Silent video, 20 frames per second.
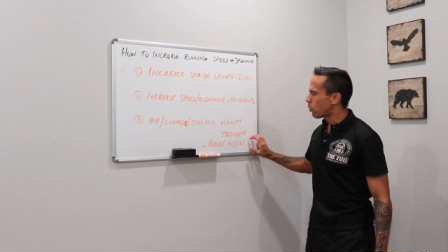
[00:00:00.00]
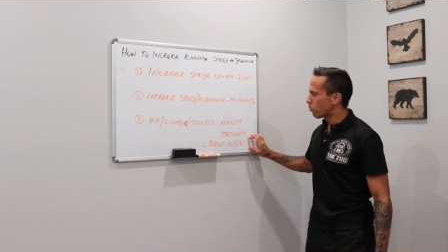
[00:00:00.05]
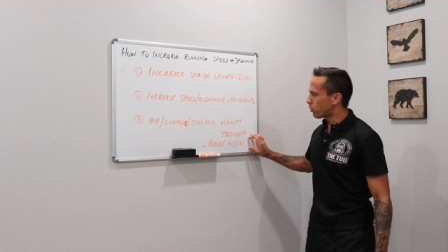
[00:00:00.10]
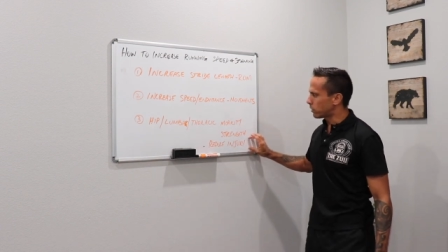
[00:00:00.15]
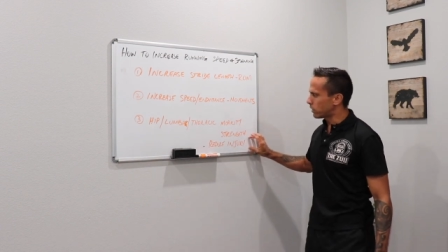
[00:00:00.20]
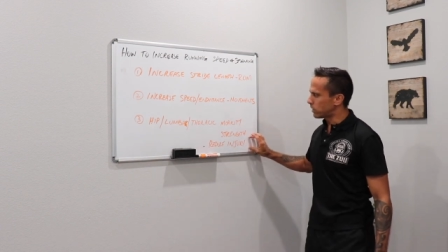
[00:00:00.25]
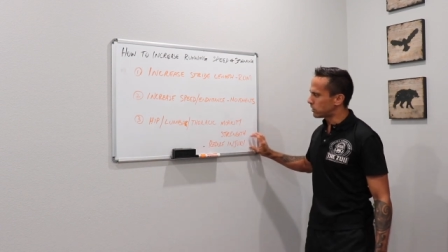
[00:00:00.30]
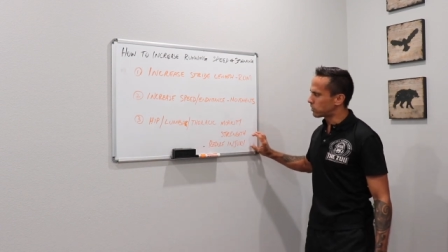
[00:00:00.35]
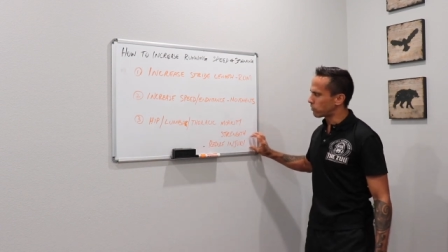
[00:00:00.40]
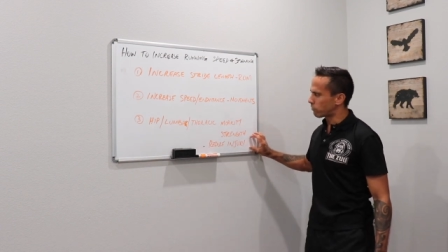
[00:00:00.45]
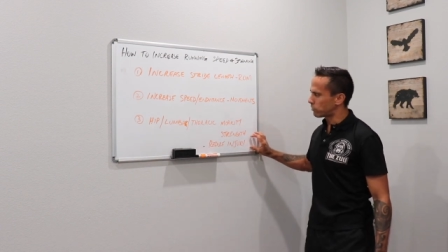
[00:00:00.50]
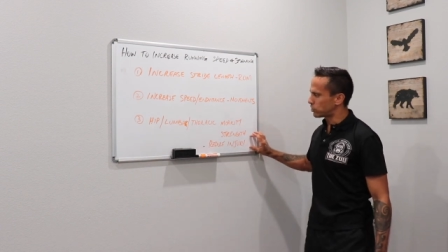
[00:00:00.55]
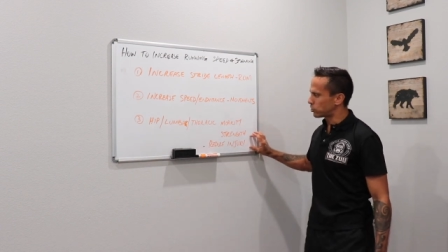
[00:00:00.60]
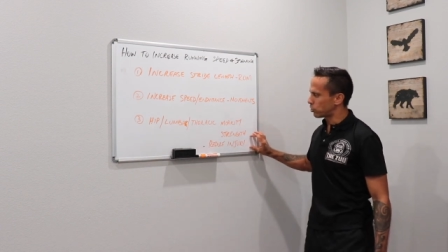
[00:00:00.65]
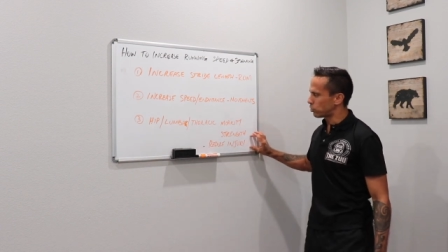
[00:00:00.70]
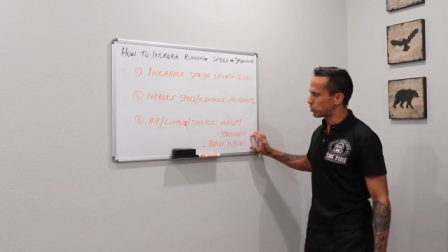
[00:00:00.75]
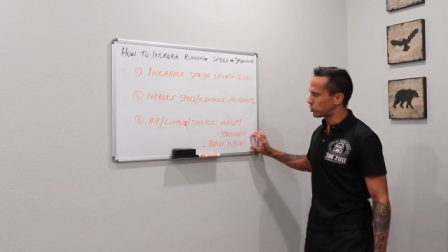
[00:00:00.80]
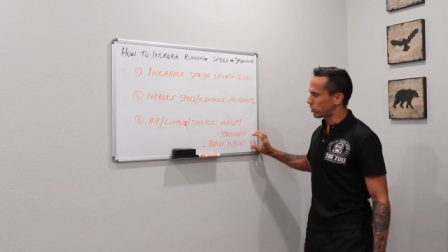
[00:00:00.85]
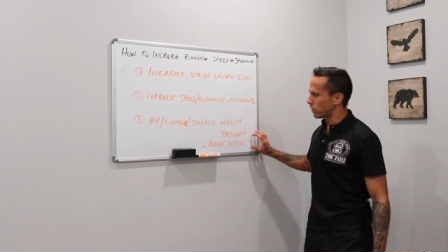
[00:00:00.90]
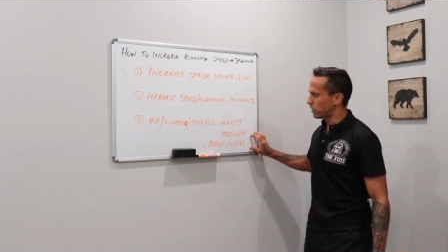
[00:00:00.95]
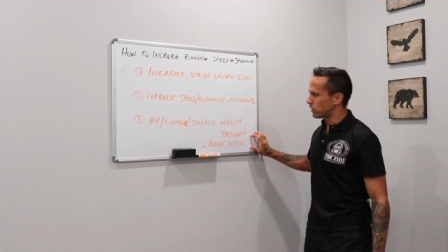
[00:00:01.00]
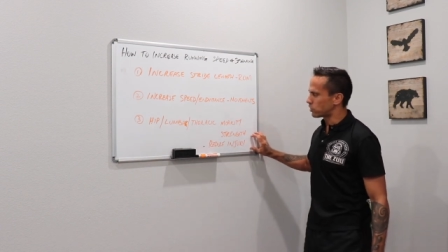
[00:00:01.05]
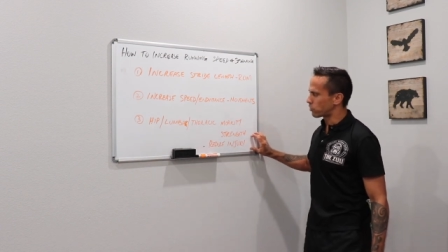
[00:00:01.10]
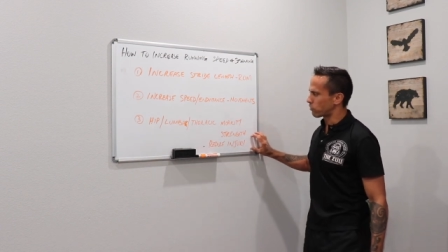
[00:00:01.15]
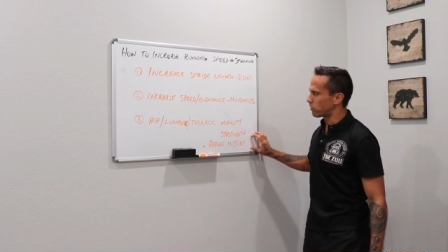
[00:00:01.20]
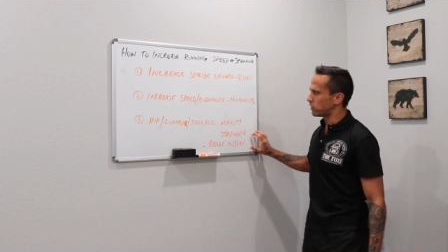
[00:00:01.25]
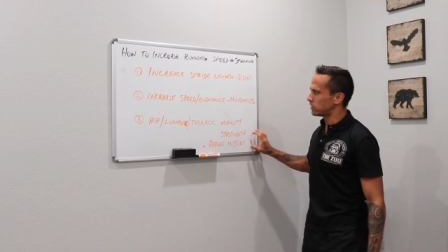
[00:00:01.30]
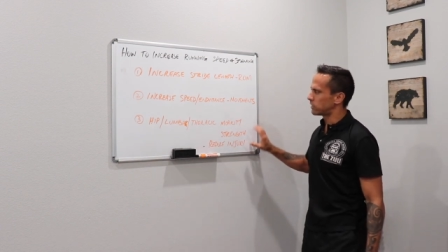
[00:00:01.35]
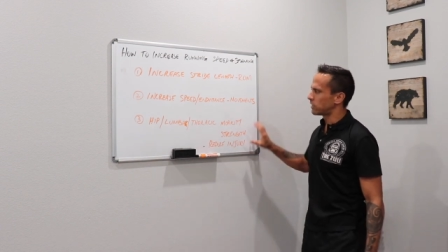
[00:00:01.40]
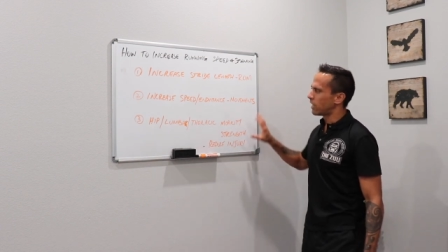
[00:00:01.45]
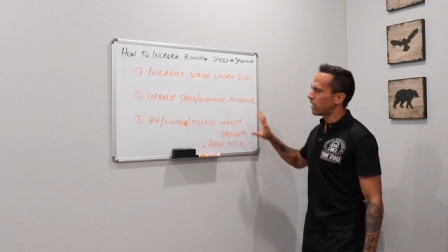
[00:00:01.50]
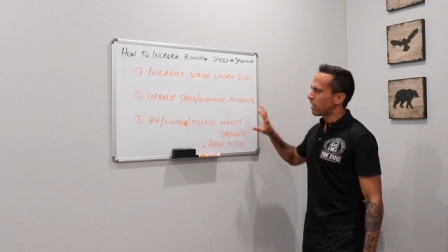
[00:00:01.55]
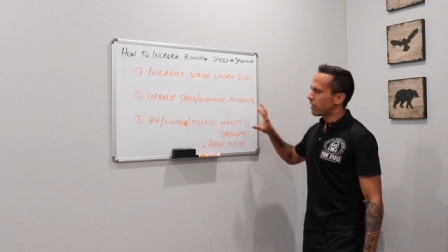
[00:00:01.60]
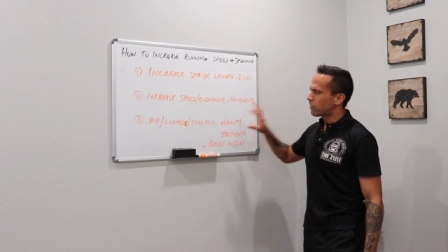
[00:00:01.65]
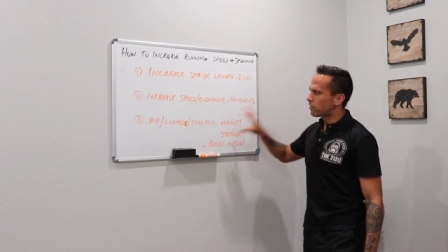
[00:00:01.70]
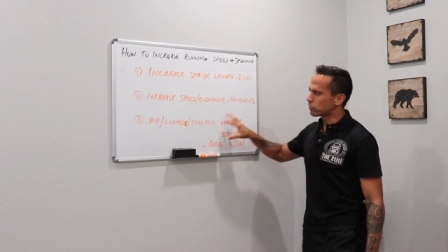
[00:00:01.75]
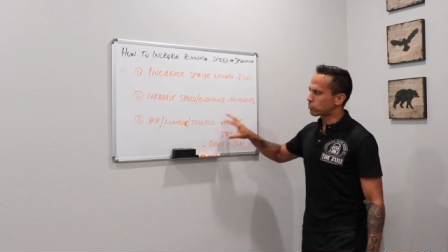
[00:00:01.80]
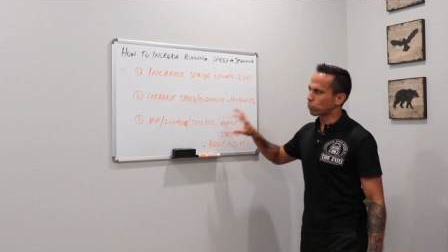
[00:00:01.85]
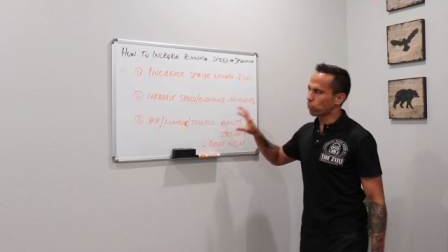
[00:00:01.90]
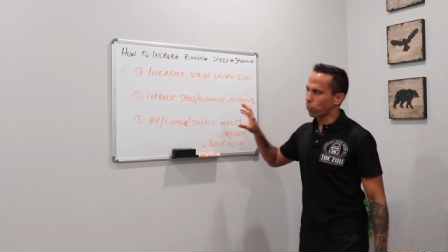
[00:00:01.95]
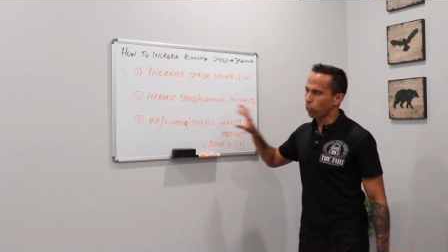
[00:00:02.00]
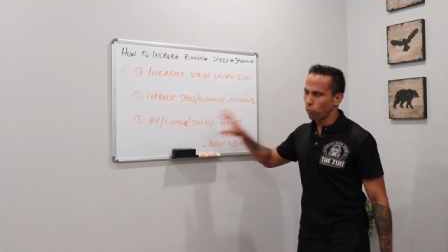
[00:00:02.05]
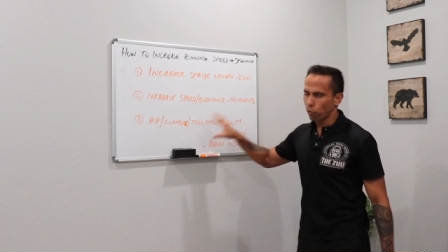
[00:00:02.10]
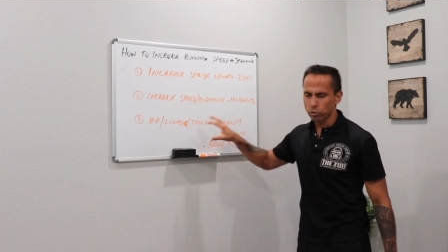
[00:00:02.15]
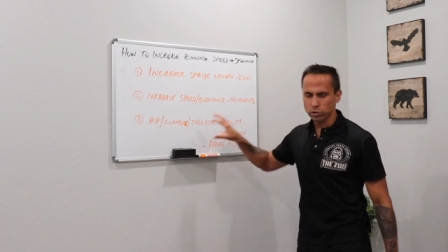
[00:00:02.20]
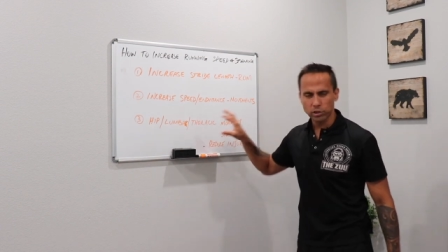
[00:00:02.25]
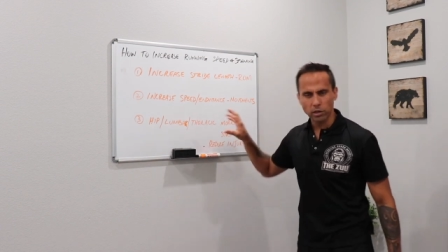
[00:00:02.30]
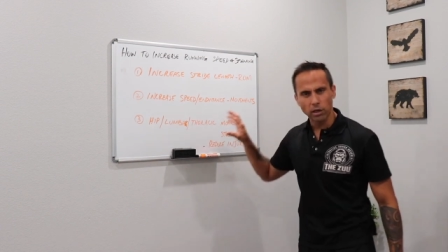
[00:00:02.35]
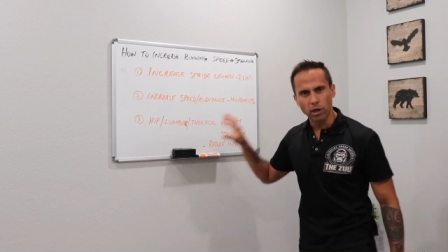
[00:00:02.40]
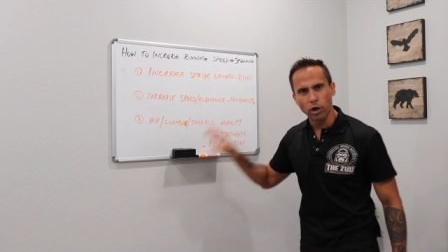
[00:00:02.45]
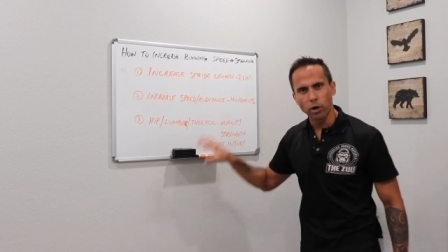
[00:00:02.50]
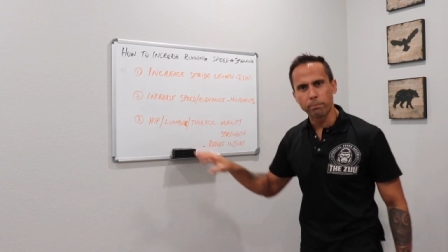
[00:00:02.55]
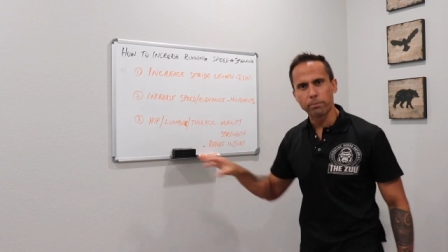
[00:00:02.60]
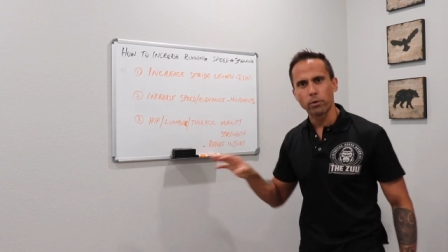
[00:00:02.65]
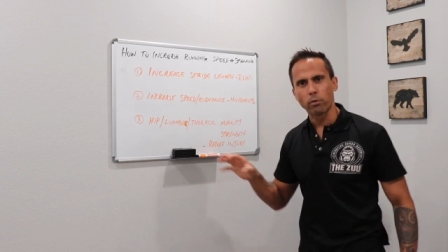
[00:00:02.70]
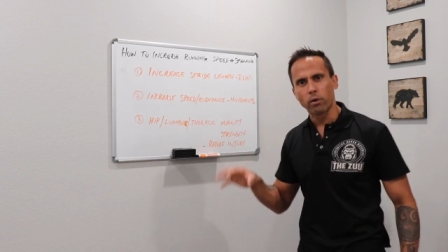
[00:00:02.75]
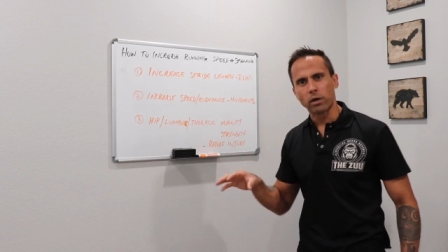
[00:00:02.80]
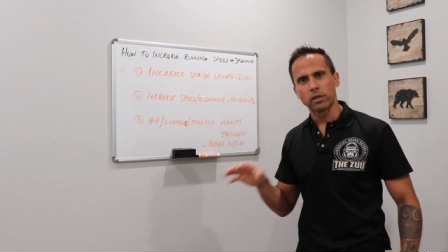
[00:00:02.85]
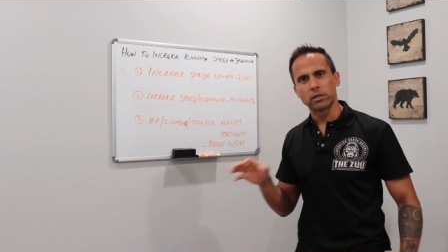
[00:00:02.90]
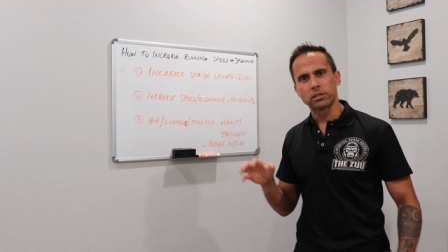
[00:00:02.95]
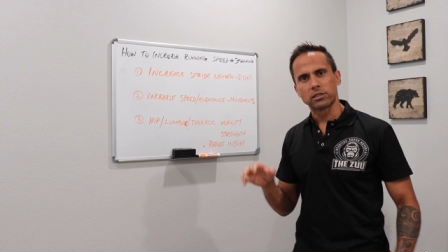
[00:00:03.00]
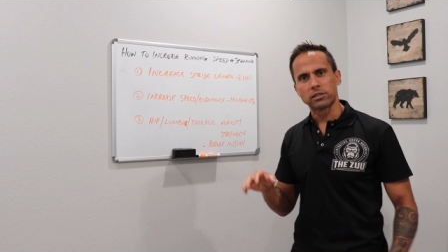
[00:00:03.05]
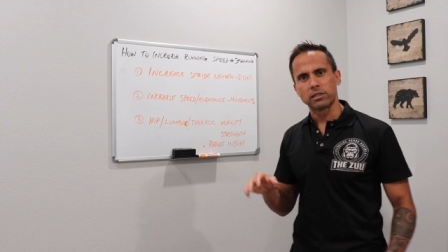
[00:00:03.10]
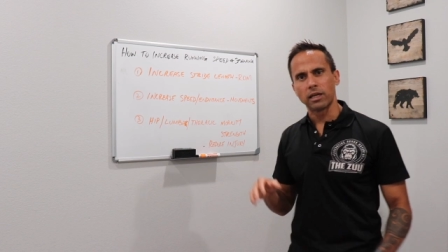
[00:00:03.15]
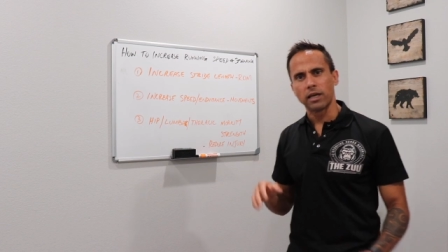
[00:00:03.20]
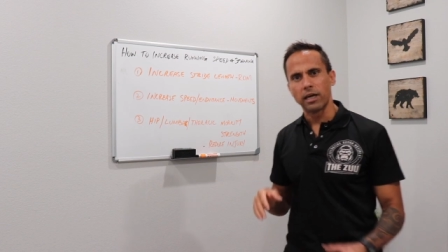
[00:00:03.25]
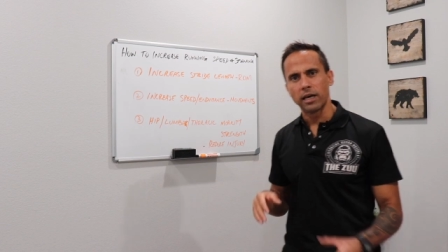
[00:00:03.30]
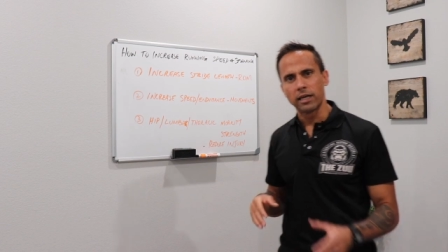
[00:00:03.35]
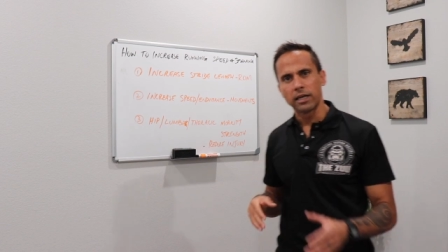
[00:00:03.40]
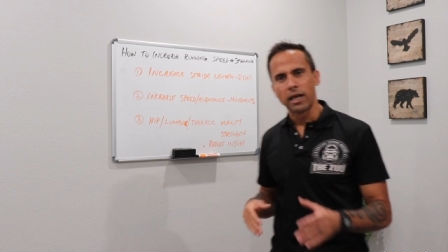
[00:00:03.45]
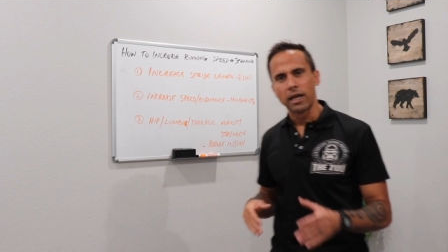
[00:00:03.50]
we need to reduce your injuries. This will also help you understand